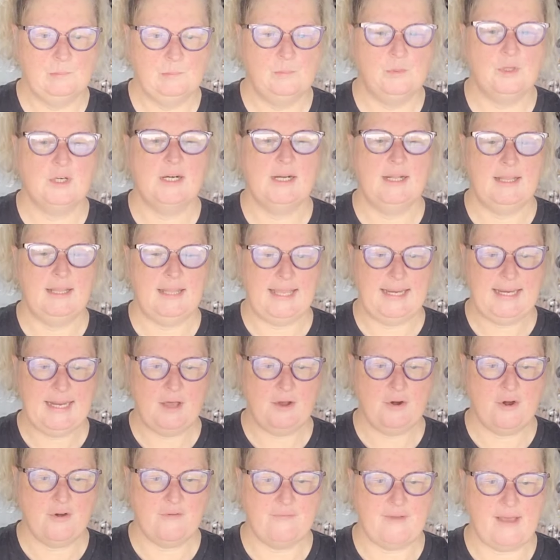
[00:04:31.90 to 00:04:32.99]
We're going to lay
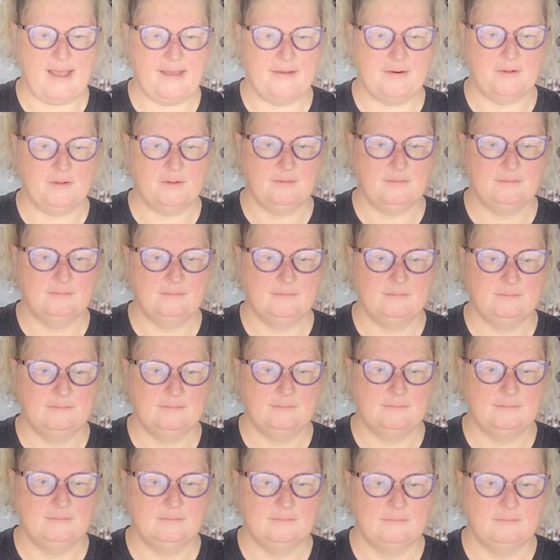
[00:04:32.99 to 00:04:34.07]
down our vinyl.
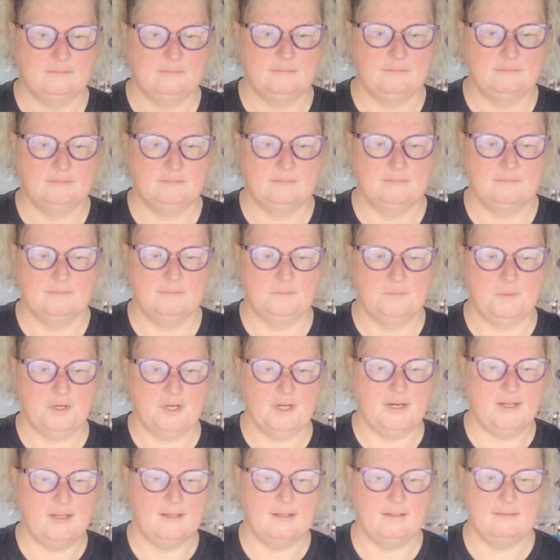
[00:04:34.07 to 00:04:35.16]
We're
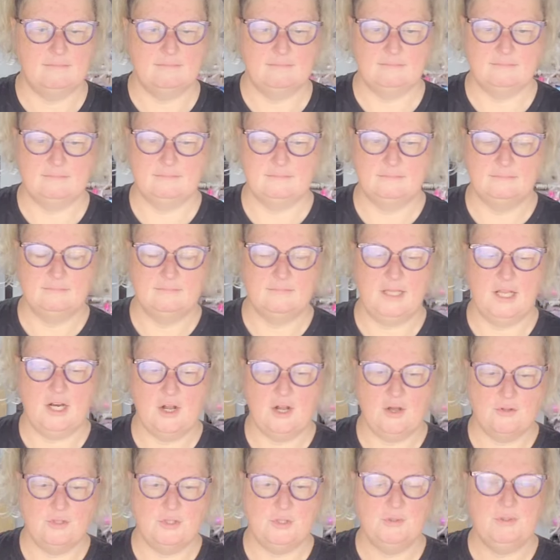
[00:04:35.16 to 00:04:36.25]
going to,
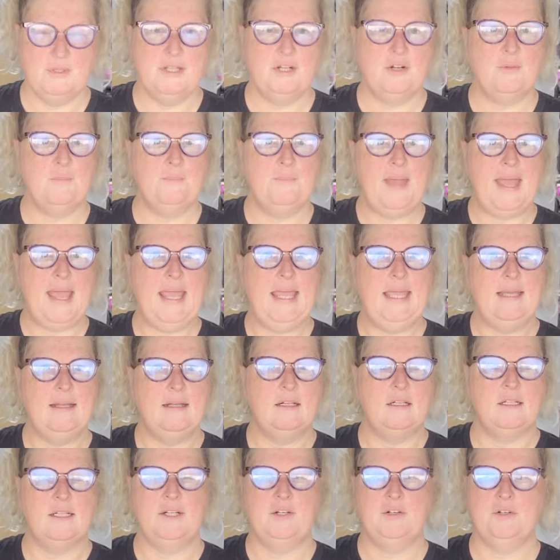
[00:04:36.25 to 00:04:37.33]
do a little paint
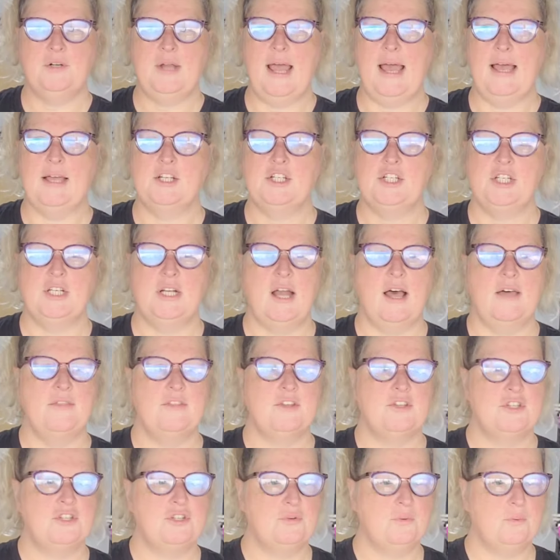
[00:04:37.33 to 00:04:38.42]
glitter action on
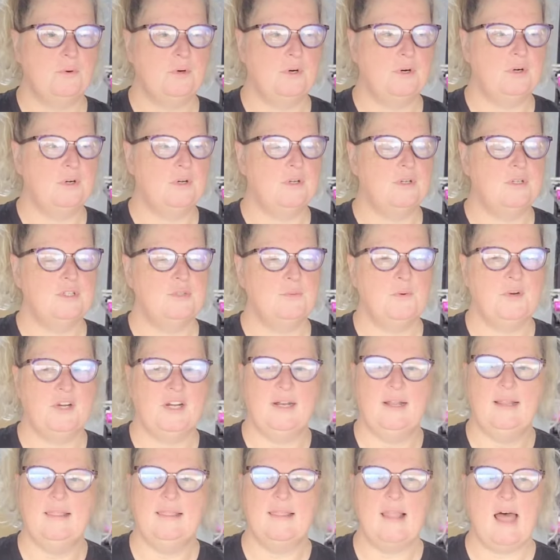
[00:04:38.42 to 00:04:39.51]
the swirls. We're
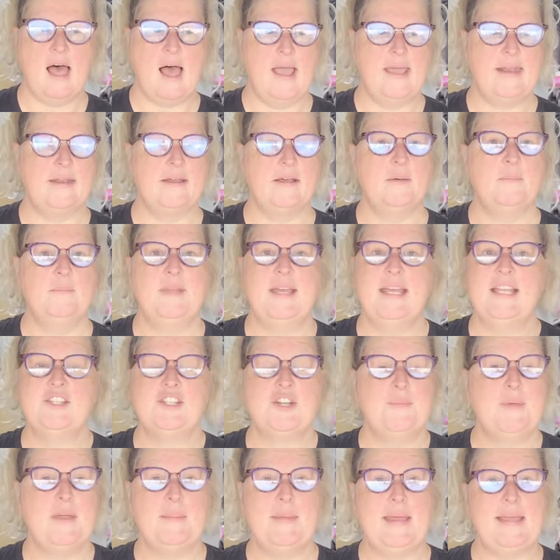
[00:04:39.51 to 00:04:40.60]
going to line them. It's
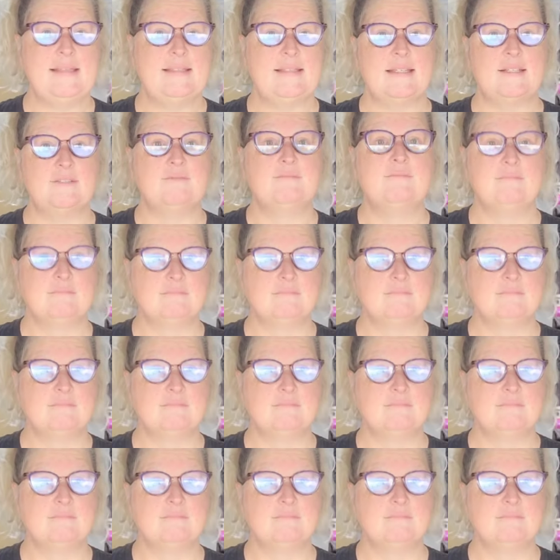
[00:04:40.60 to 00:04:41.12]
going to be amazing,